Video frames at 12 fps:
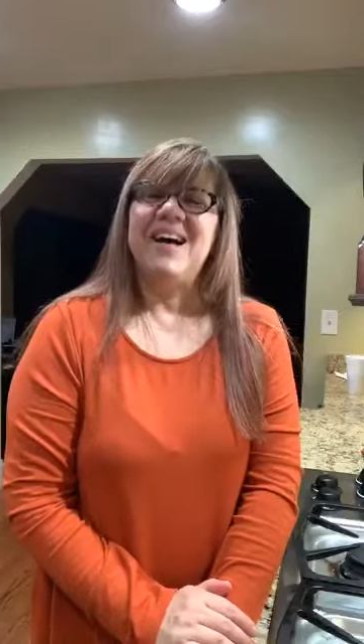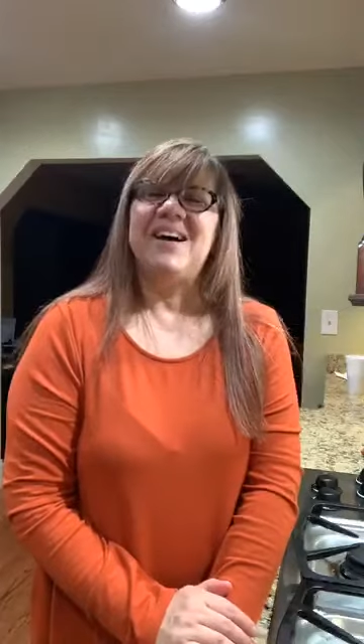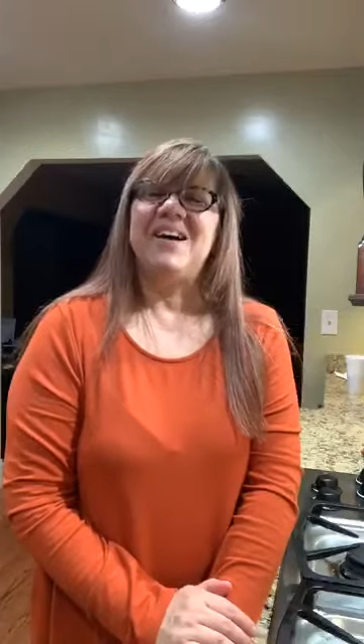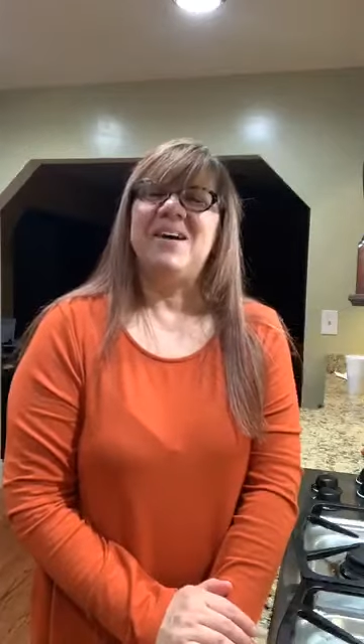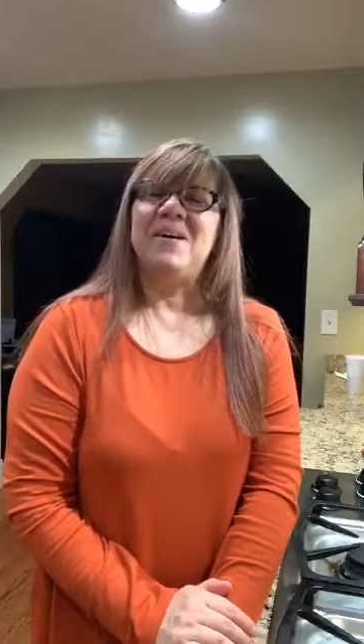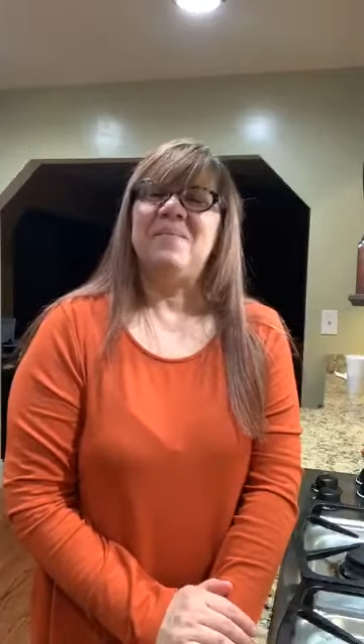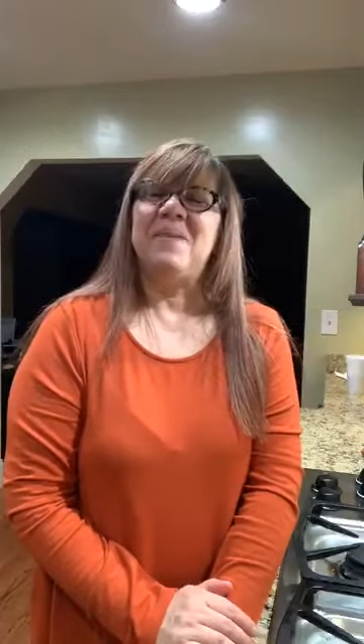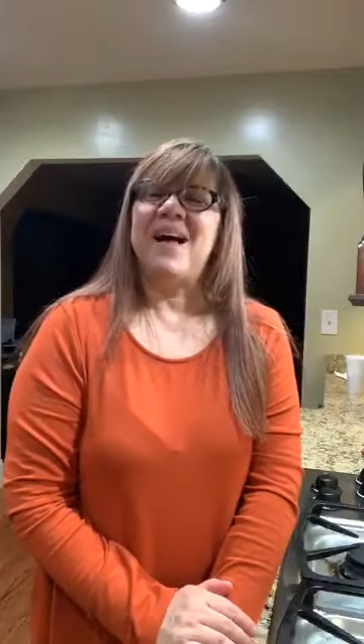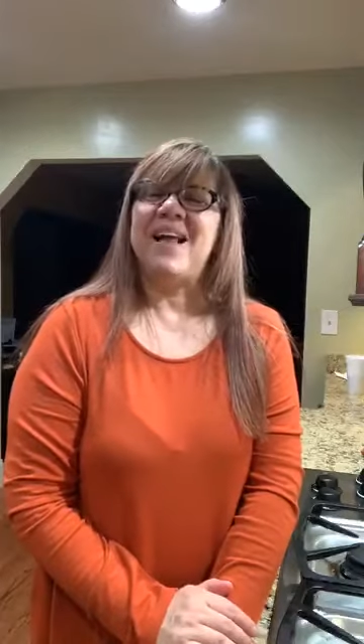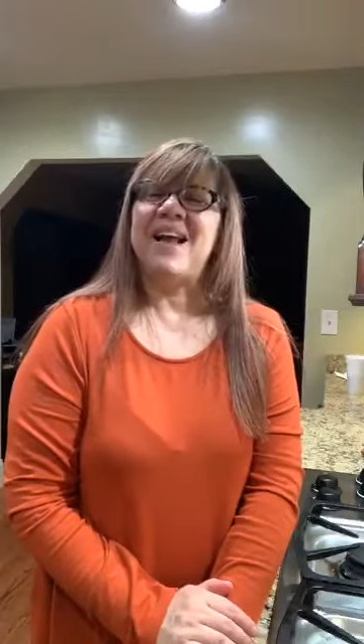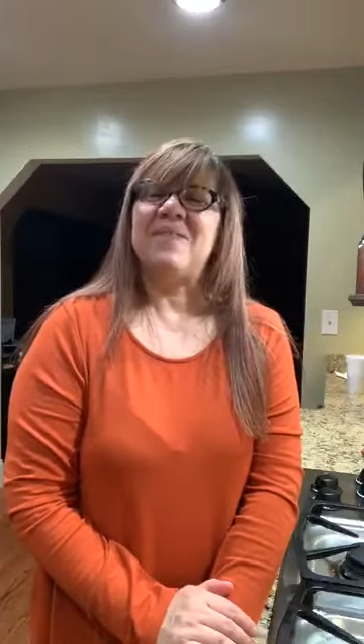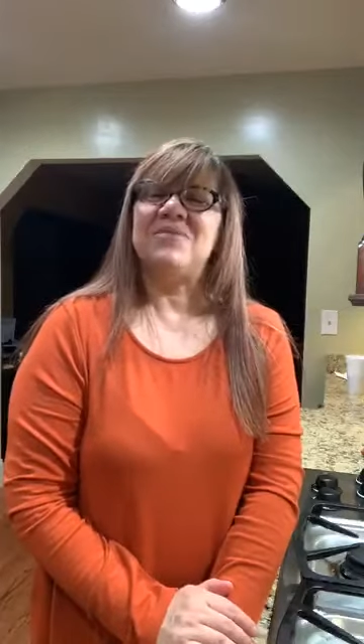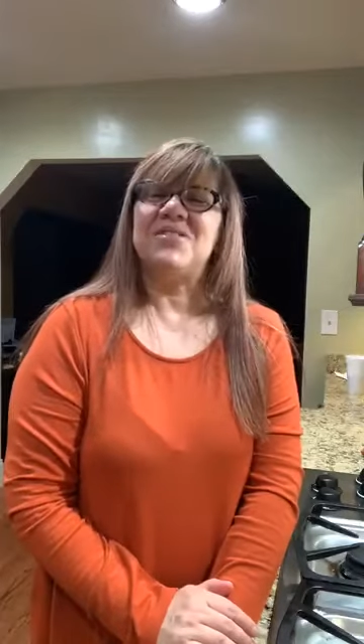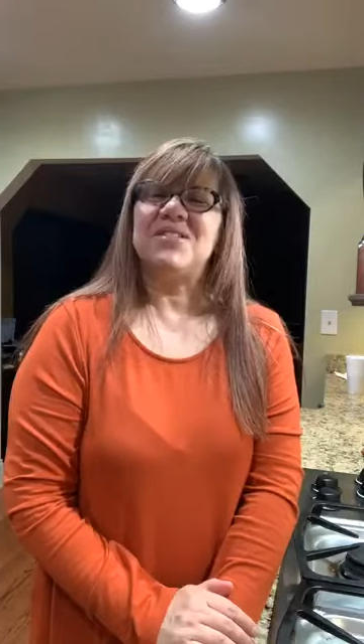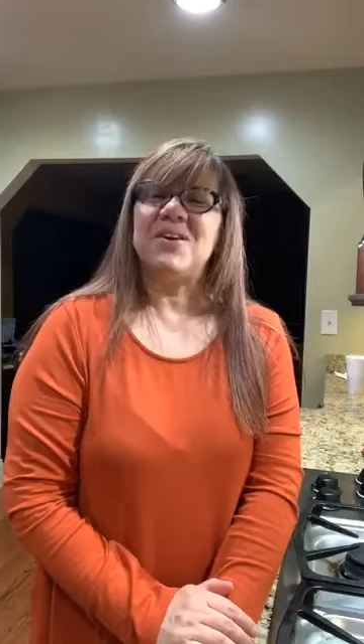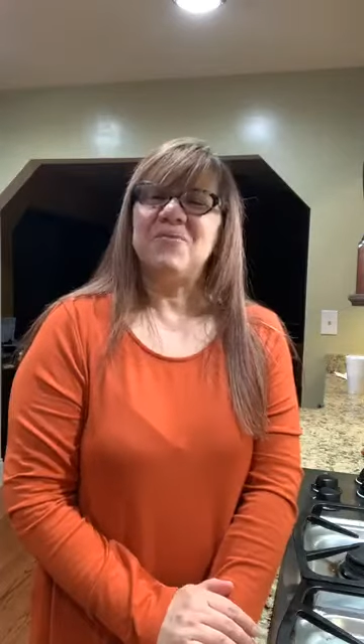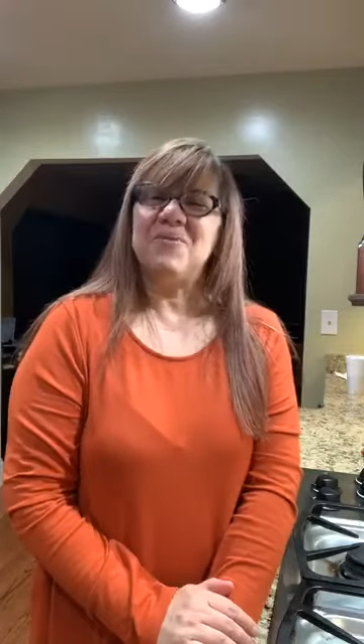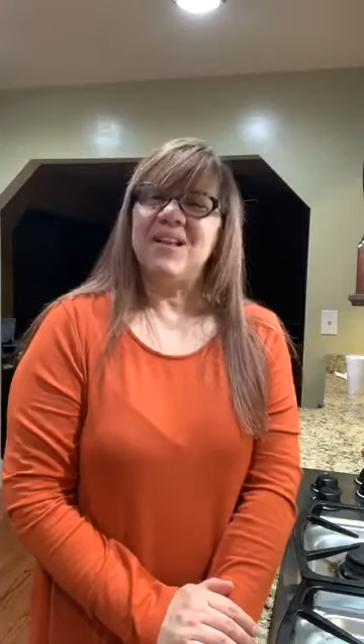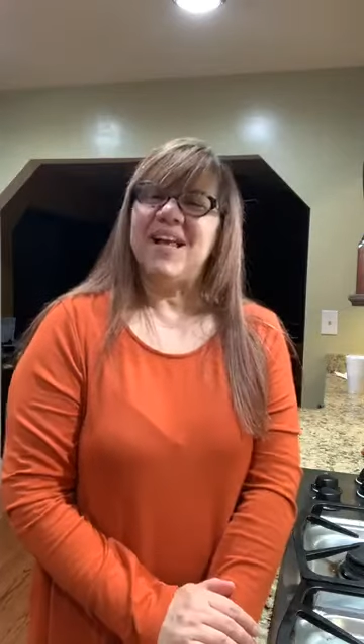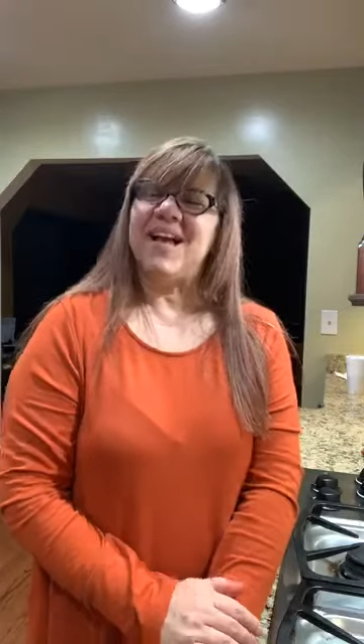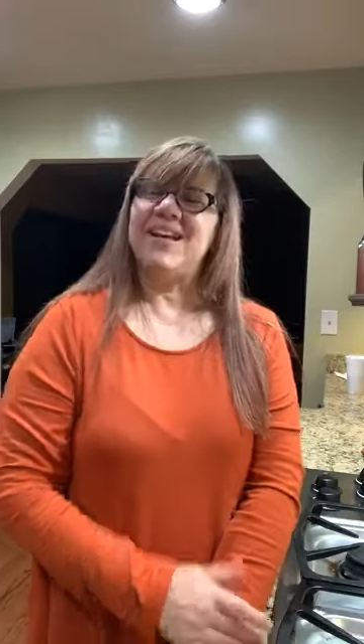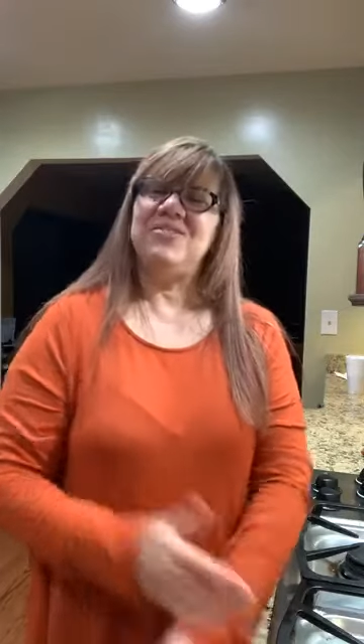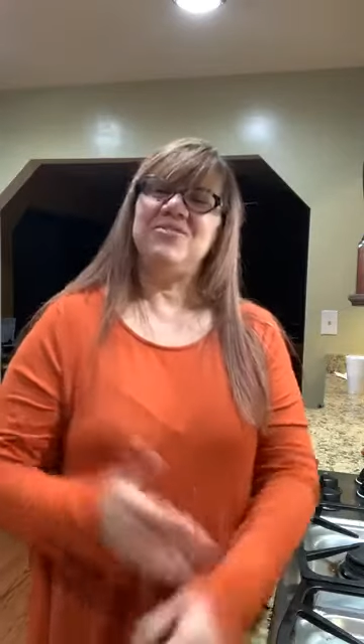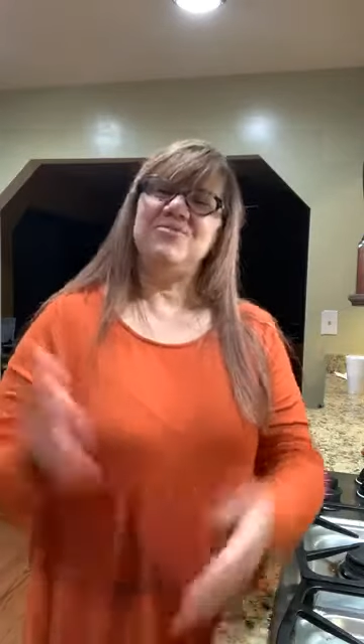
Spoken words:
And I'm so glad you